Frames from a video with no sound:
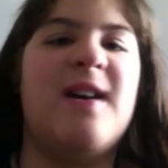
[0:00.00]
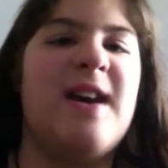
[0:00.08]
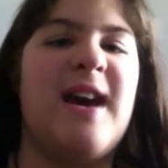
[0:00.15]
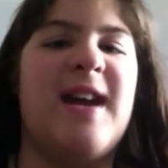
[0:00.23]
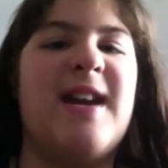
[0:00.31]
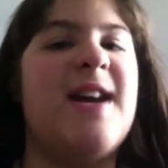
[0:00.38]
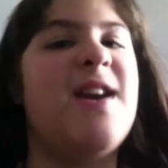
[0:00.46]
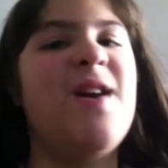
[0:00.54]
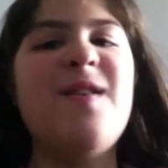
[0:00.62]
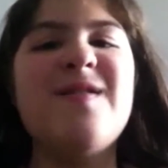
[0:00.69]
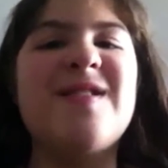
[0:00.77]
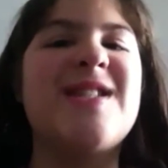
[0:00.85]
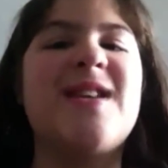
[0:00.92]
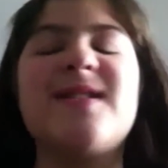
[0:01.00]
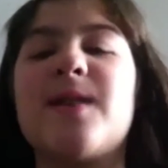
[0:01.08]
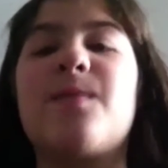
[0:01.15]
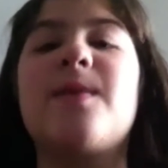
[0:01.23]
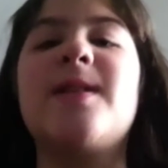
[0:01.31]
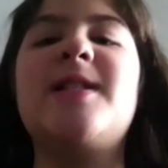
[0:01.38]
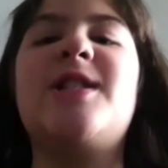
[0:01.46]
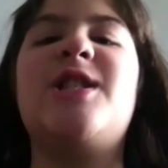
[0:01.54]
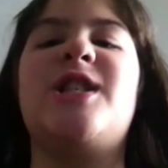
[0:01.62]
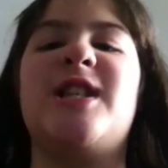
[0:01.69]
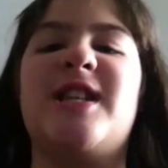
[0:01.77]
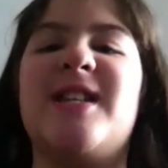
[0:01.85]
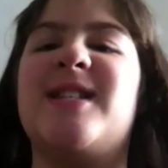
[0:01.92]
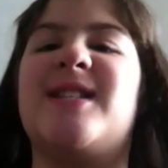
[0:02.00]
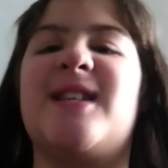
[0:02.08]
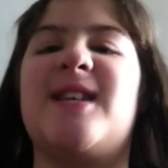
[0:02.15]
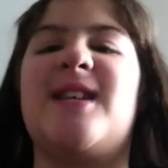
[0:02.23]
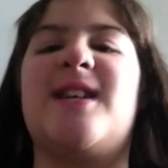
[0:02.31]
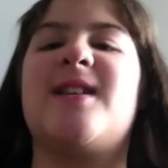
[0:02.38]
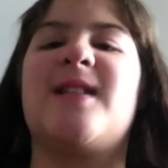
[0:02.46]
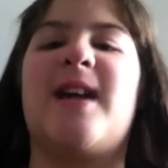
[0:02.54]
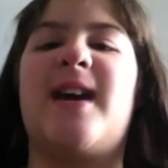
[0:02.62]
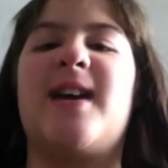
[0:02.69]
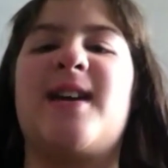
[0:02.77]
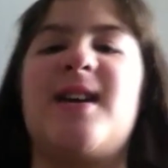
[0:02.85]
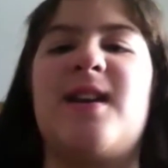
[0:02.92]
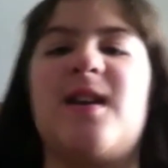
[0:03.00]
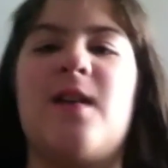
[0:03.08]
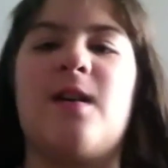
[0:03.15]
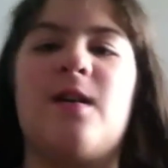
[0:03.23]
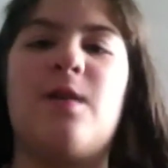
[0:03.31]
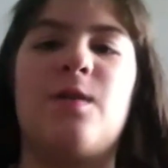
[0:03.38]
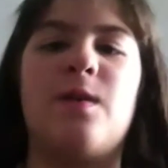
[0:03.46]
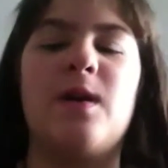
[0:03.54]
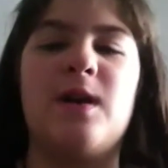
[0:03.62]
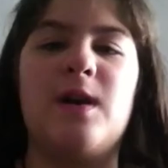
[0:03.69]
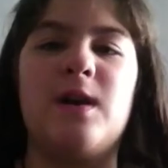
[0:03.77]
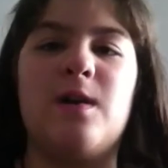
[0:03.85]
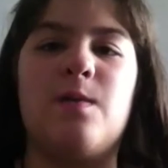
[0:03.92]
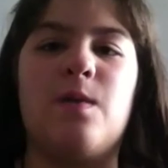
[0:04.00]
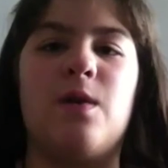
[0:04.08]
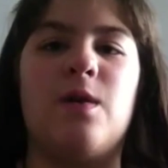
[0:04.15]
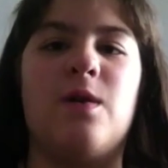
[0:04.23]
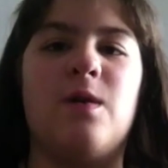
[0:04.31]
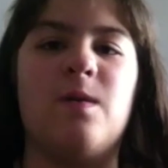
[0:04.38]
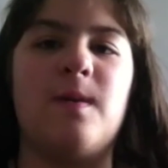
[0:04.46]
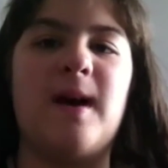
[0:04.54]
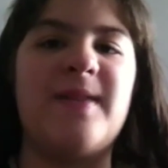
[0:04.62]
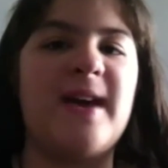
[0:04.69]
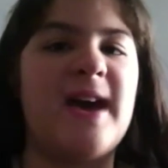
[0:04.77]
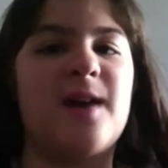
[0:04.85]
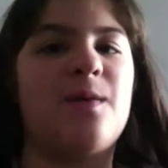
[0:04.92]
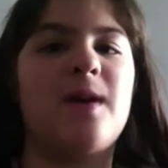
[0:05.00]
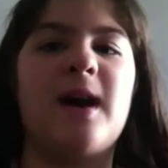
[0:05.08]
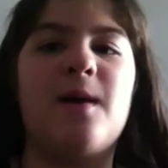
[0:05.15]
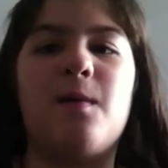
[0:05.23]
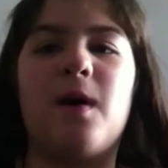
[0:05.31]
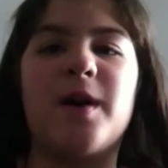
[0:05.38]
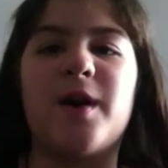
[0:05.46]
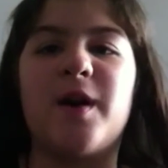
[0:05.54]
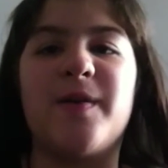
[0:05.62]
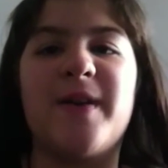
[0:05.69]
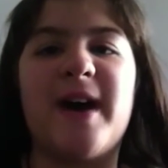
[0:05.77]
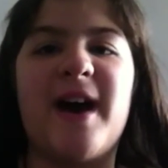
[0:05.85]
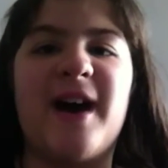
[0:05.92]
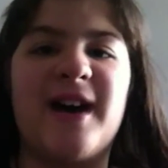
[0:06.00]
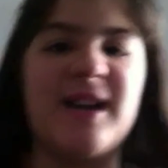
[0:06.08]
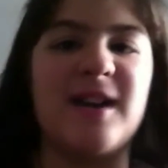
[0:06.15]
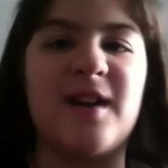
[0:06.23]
And I know this sounds like really cheesy, well, why the heck would I want to know that,